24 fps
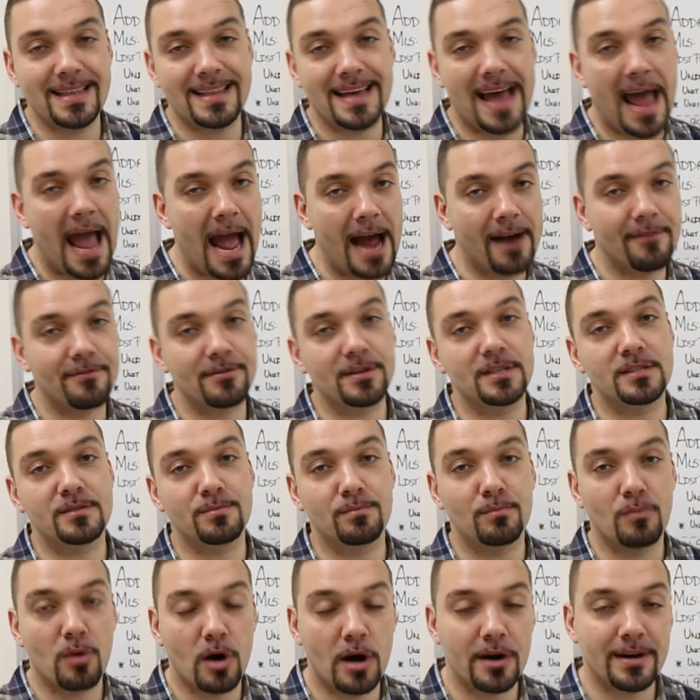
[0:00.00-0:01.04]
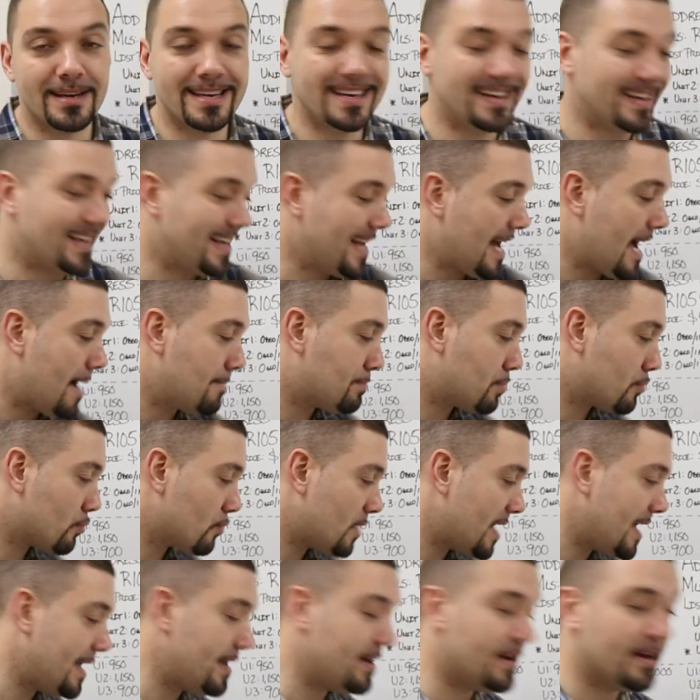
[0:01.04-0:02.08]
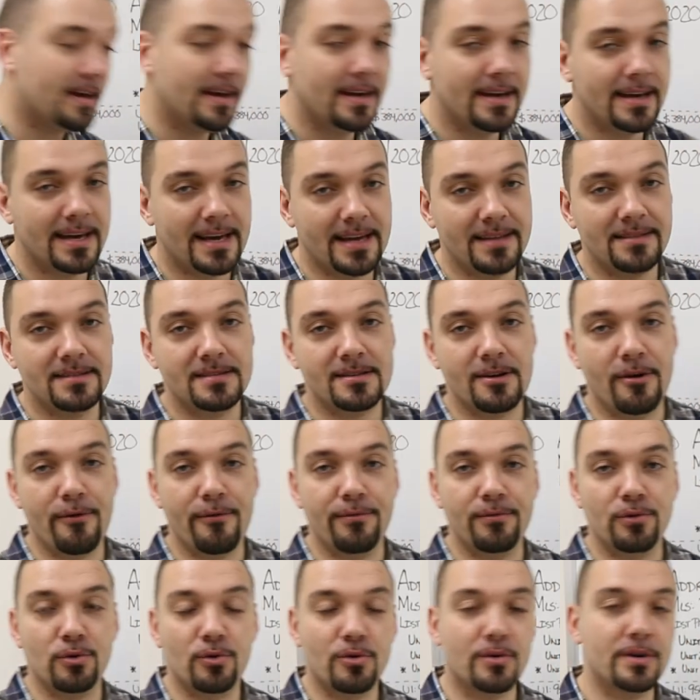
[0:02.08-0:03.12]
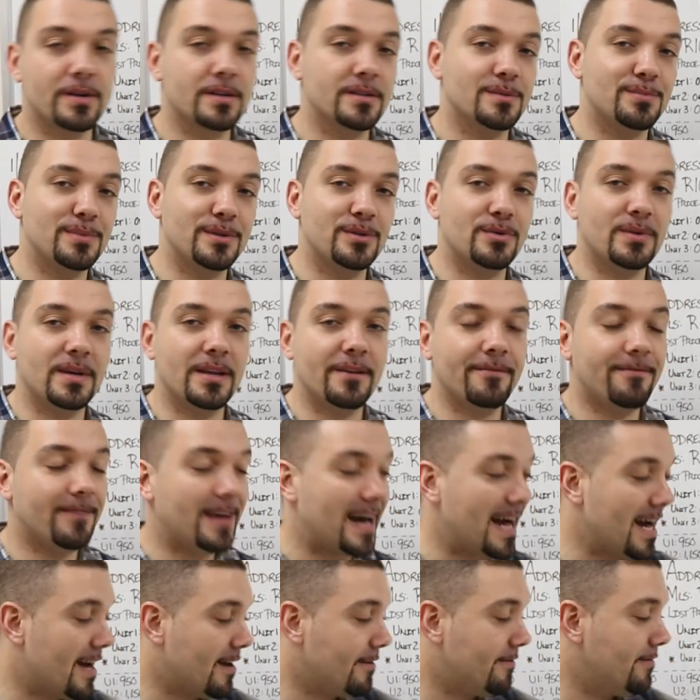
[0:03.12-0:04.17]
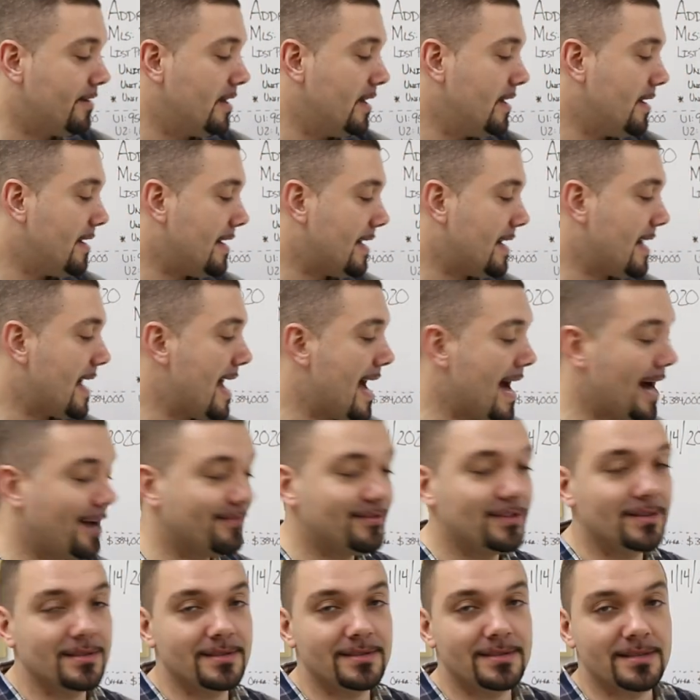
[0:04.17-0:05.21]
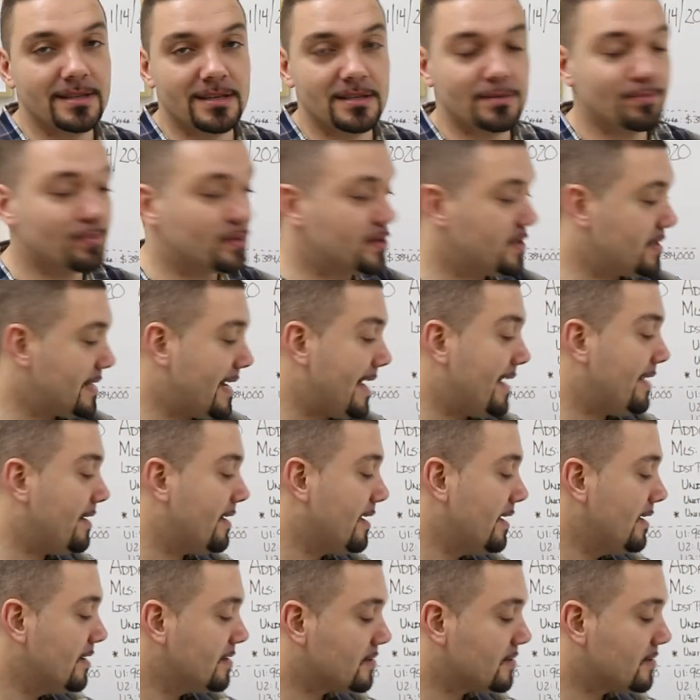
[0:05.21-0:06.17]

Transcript: The average market cap rate in South Florida is between 5 and a half to 6%.